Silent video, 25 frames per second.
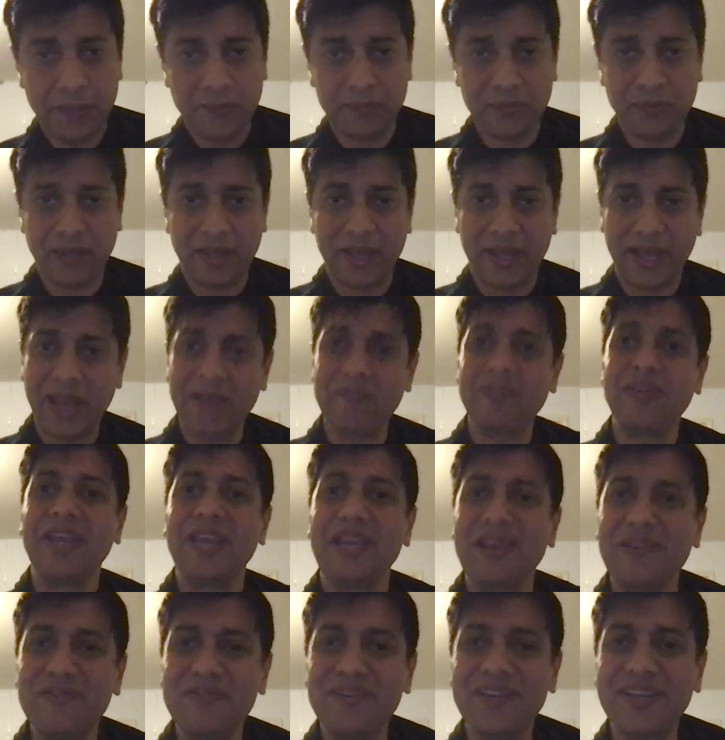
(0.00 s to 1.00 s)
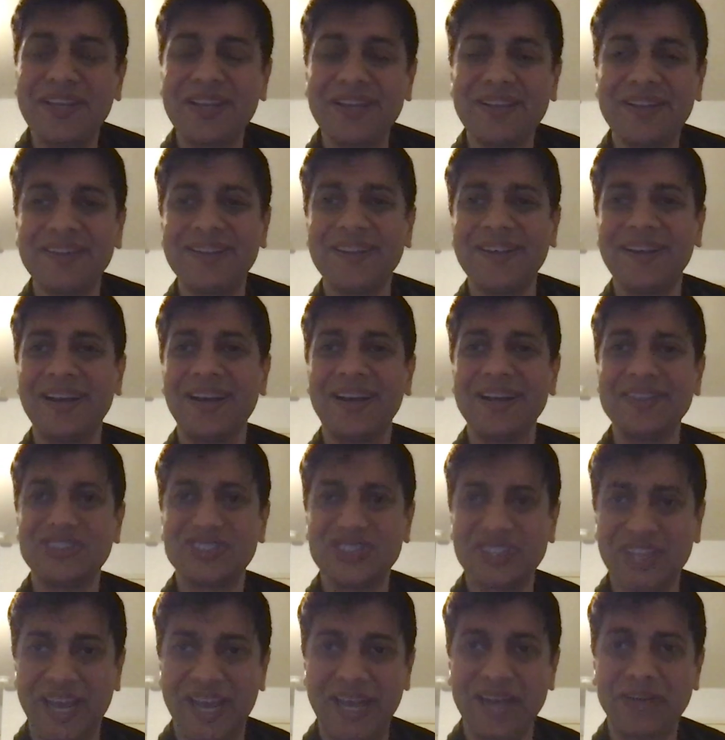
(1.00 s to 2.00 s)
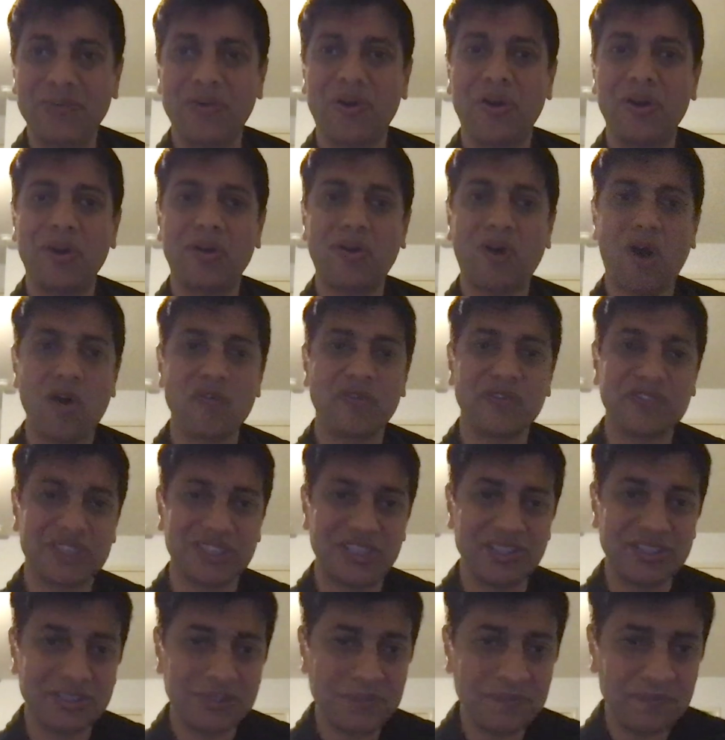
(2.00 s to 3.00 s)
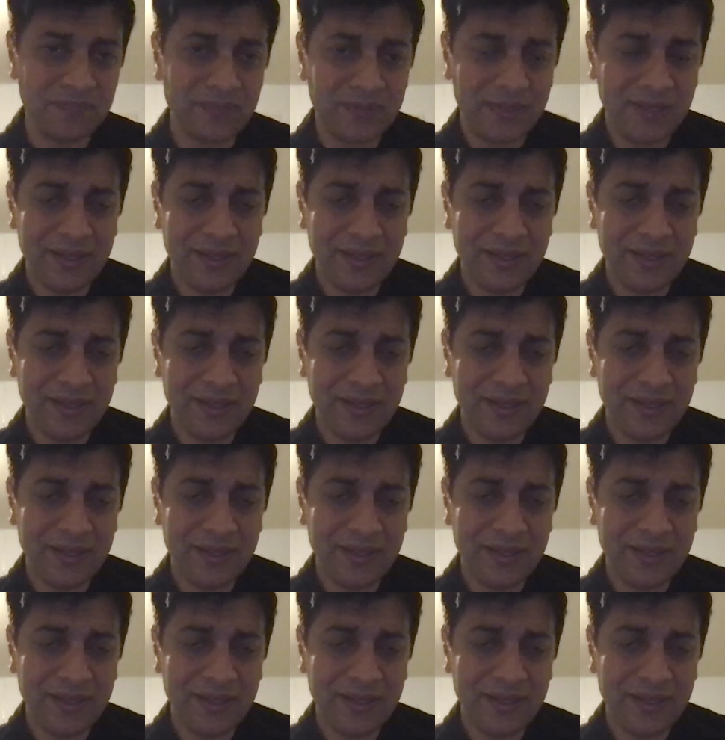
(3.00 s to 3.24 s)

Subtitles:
have an evening chat or a conversation.